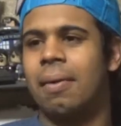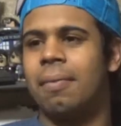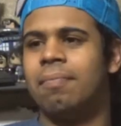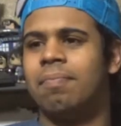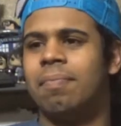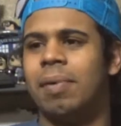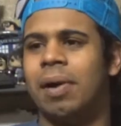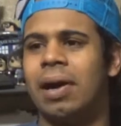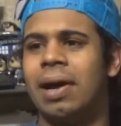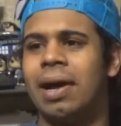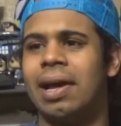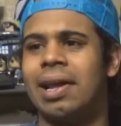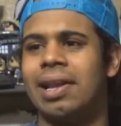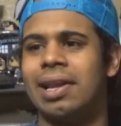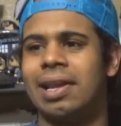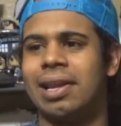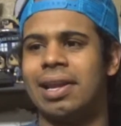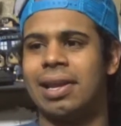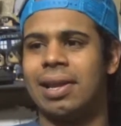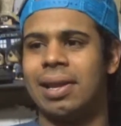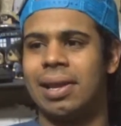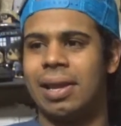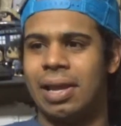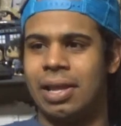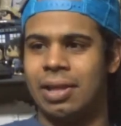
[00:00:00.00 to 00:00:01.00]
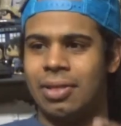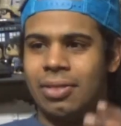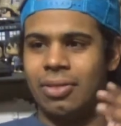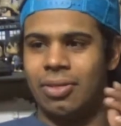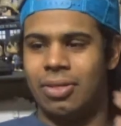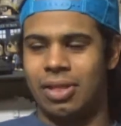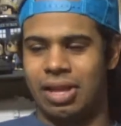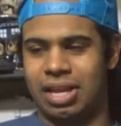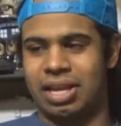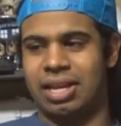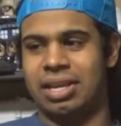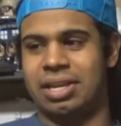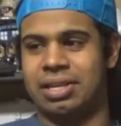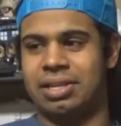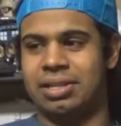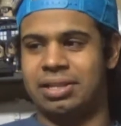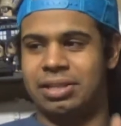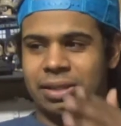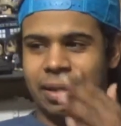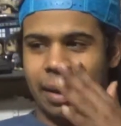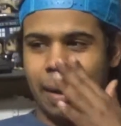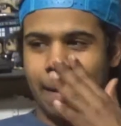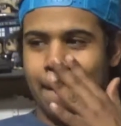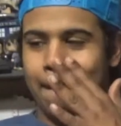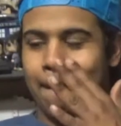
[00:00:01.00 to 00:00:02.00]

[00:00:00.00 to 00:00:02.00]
but in these,